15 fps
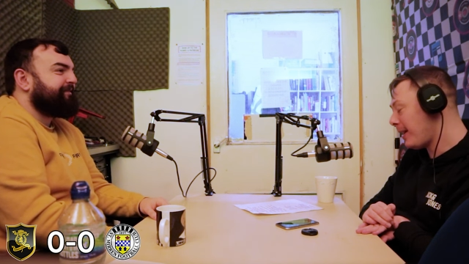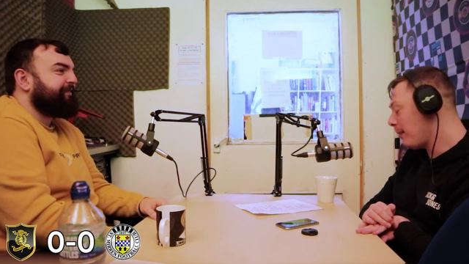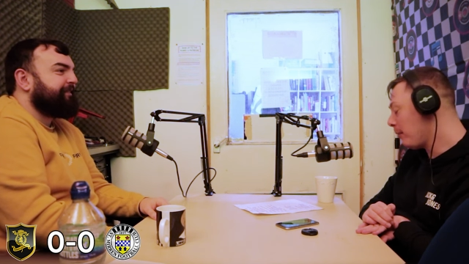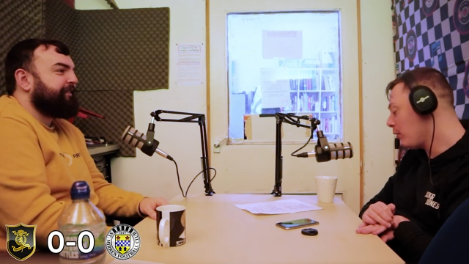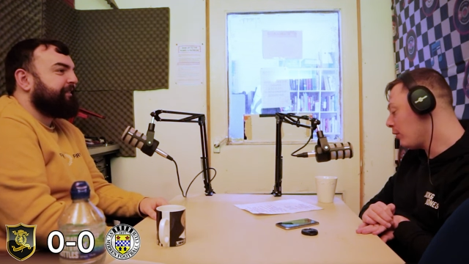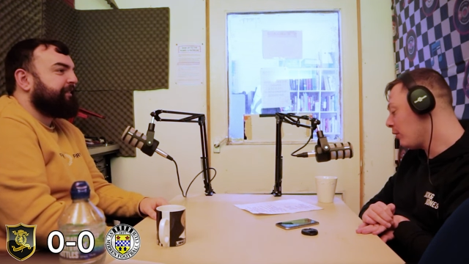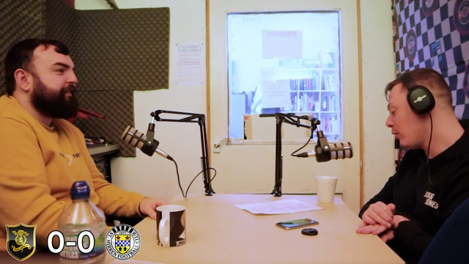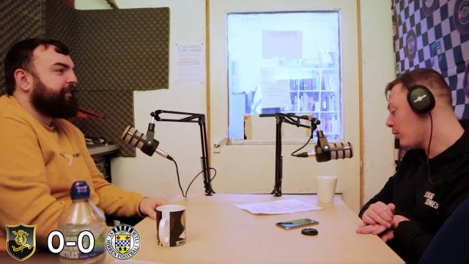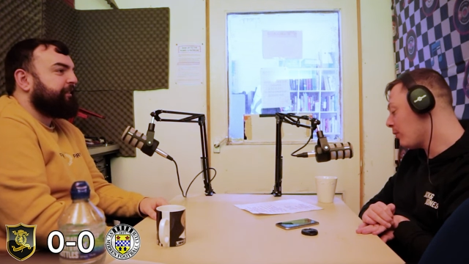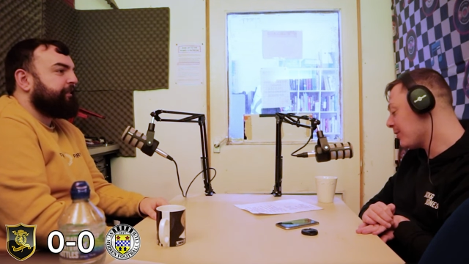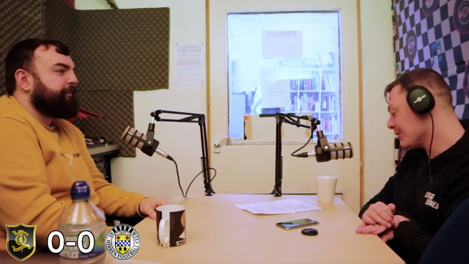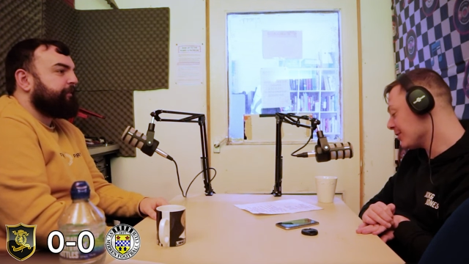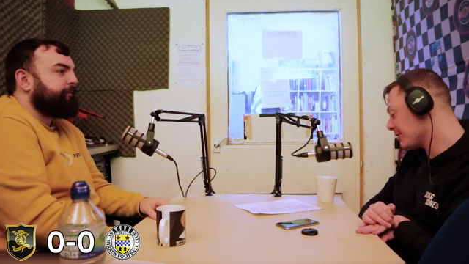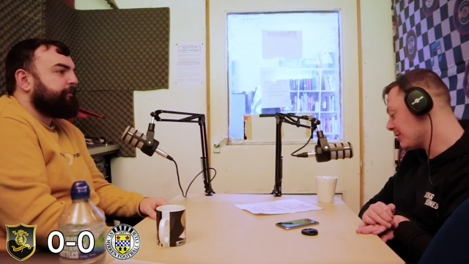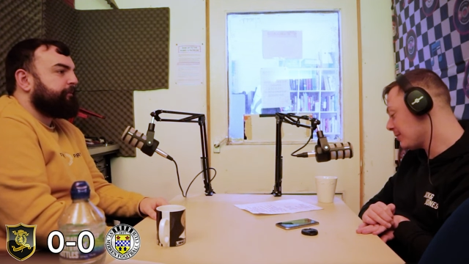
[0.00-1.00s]
Speaker 1: I'm going to go
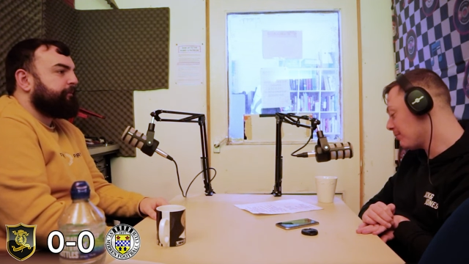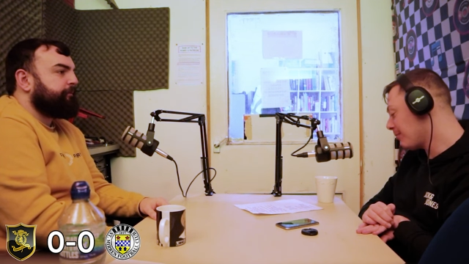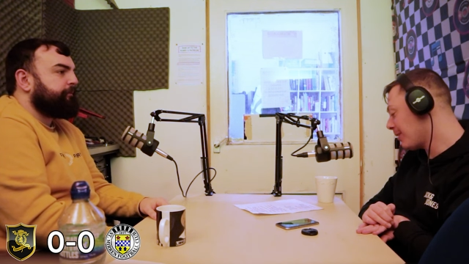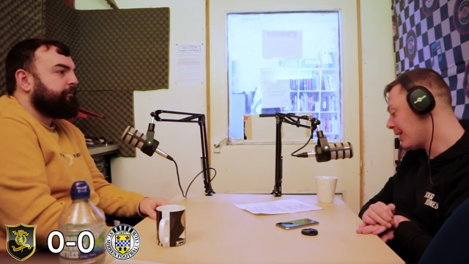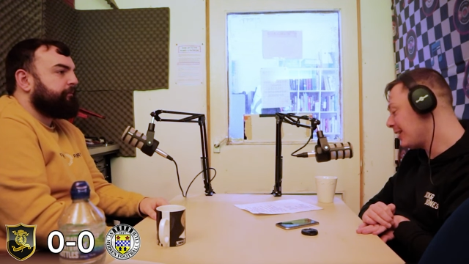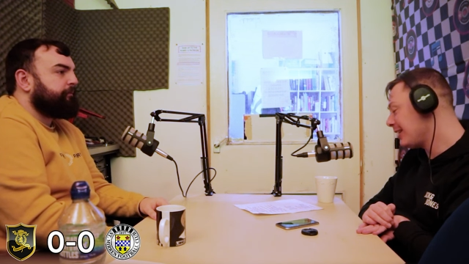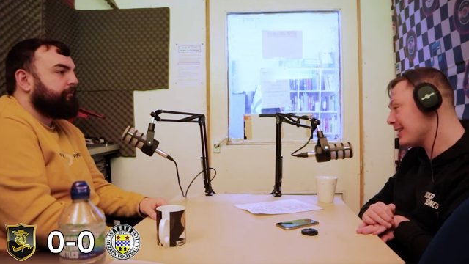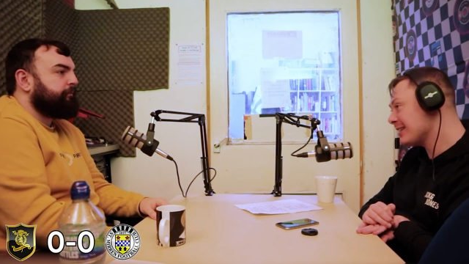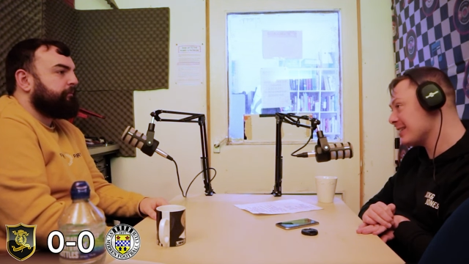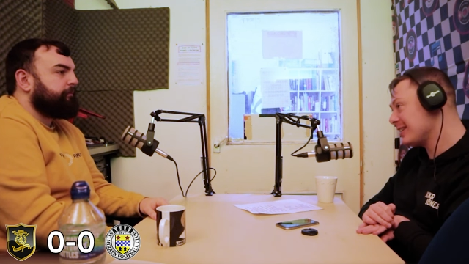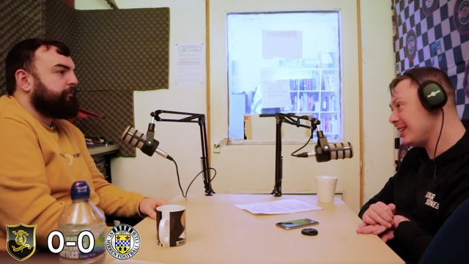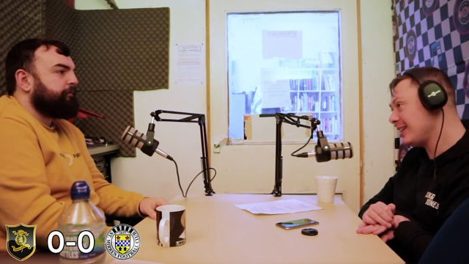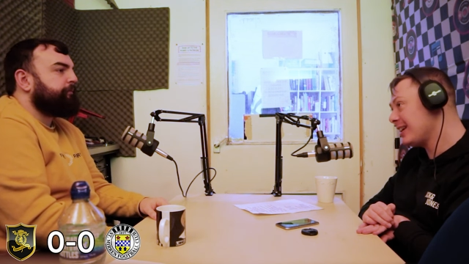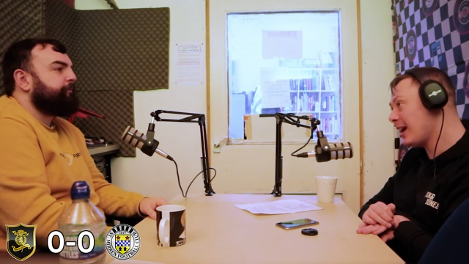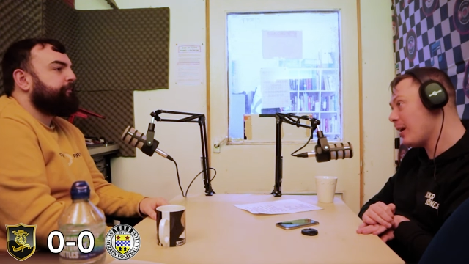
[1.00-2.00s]
for St Mirren to
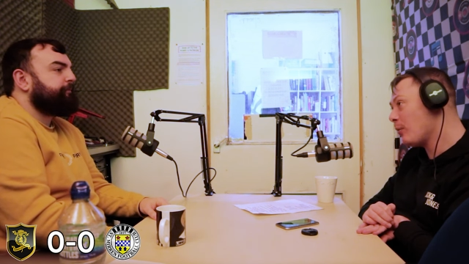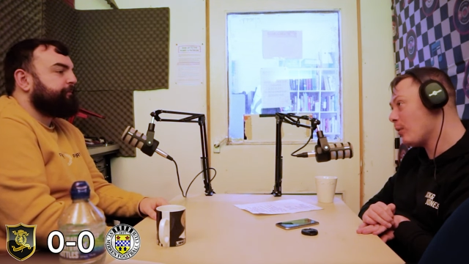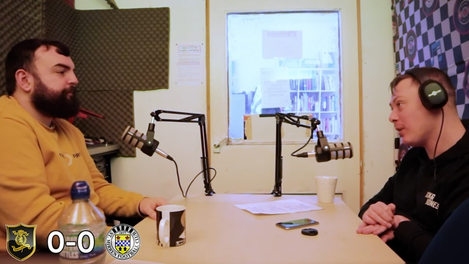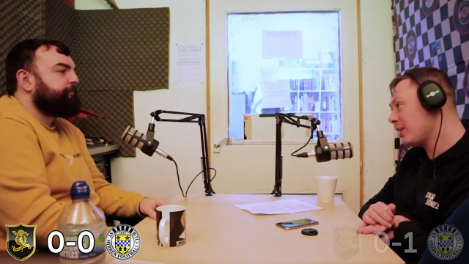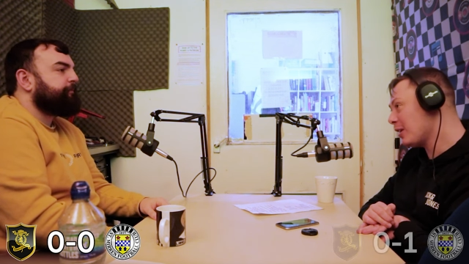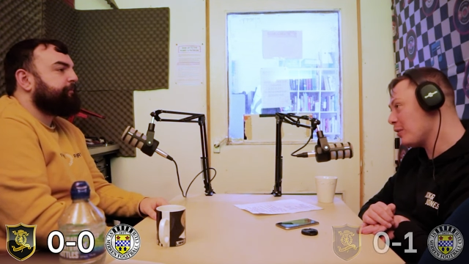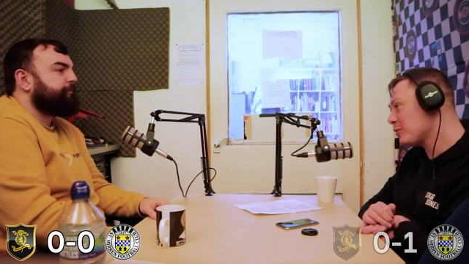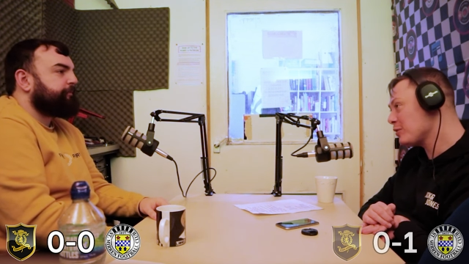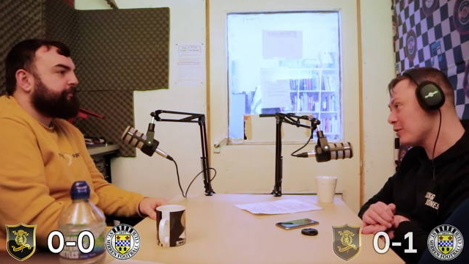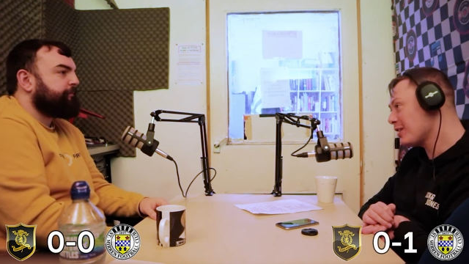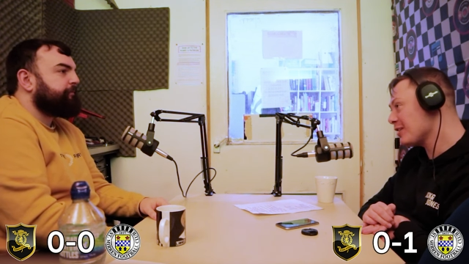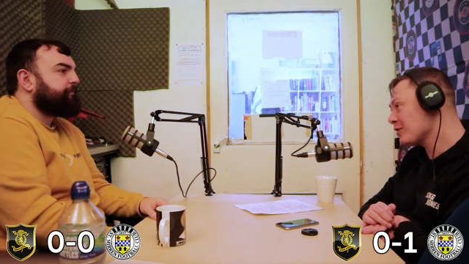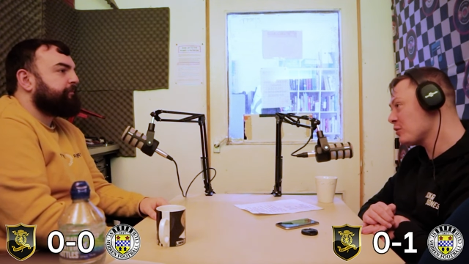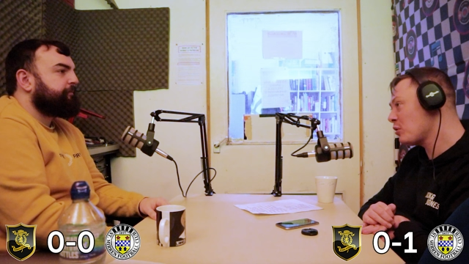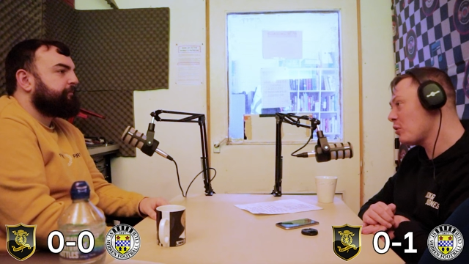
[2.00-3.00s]
sneak that 1-0. So
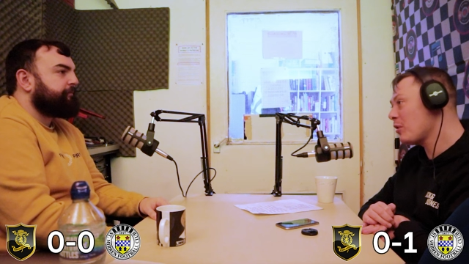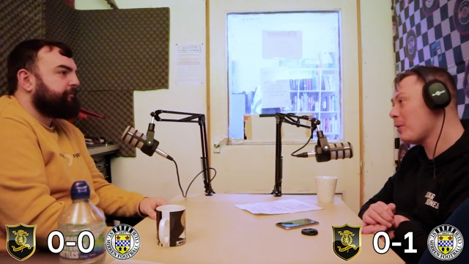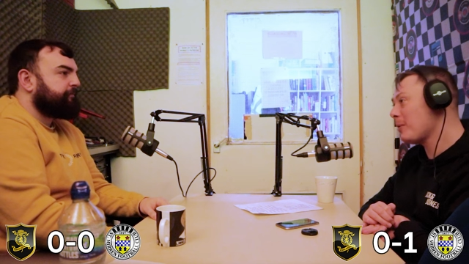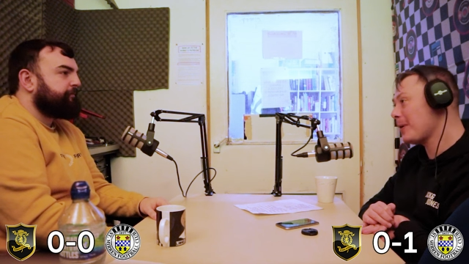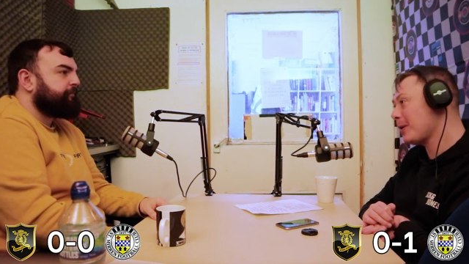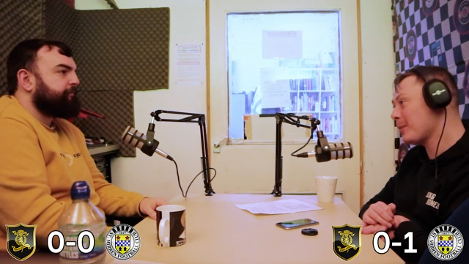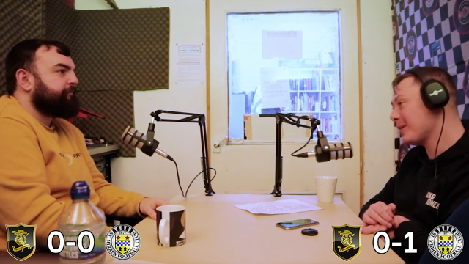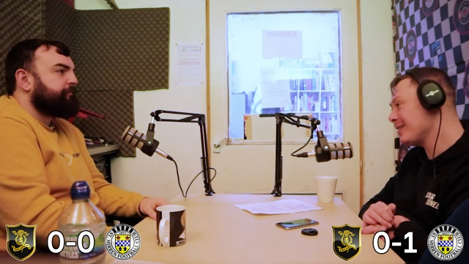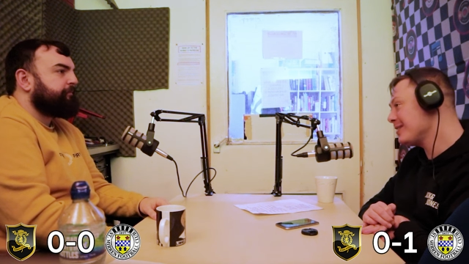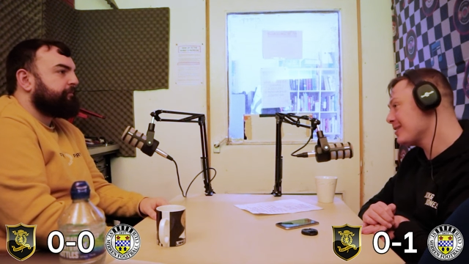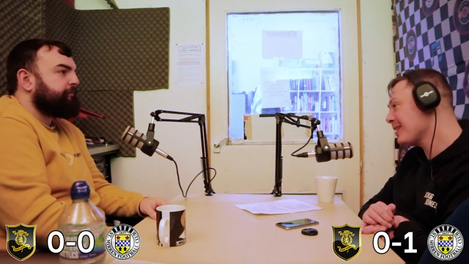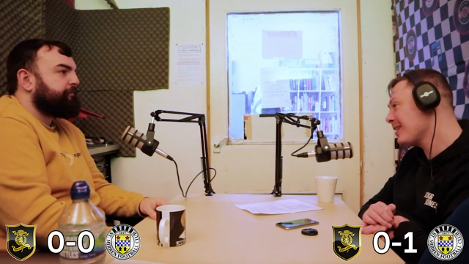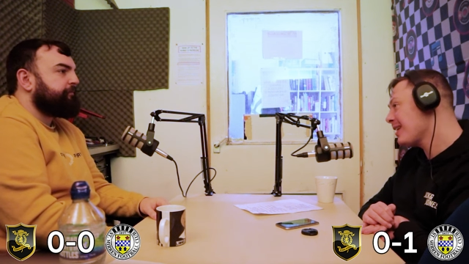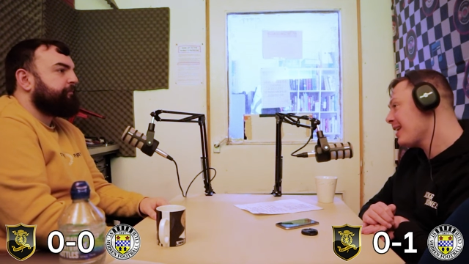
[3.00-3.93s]
there's 2 away wins.